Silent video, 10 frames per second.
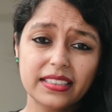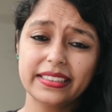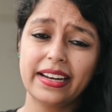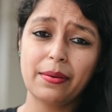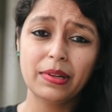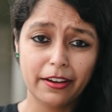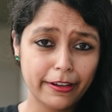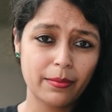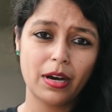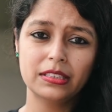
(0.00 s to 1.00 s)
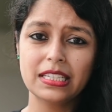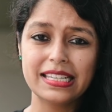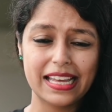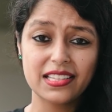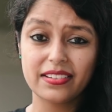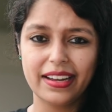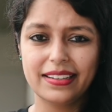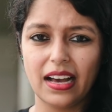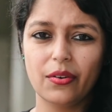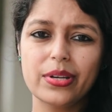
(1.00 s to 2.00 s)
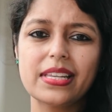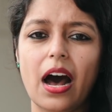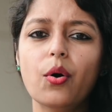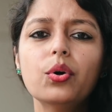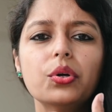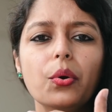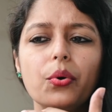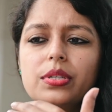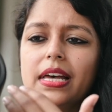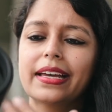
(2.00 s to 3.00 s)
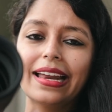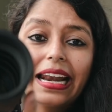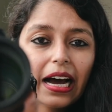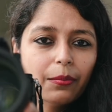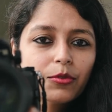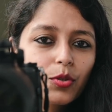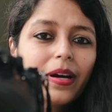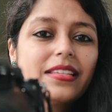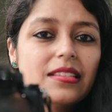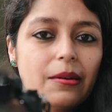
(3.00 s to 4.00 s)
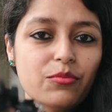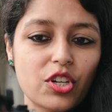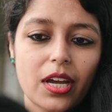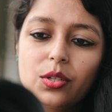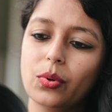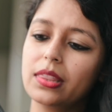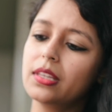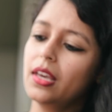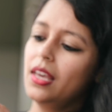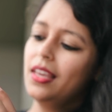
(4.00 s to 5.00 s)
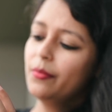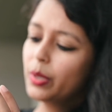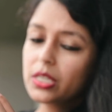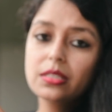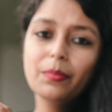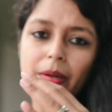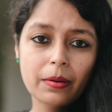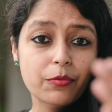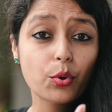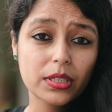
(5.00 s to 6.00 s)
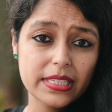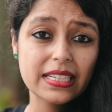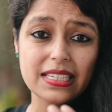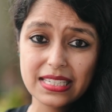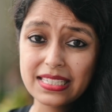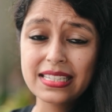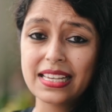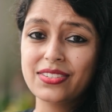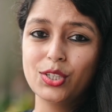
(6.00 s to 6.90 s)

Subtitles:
thing that I'm loving about this lens right now is how close I can come to my subject because the minimum focusing distance has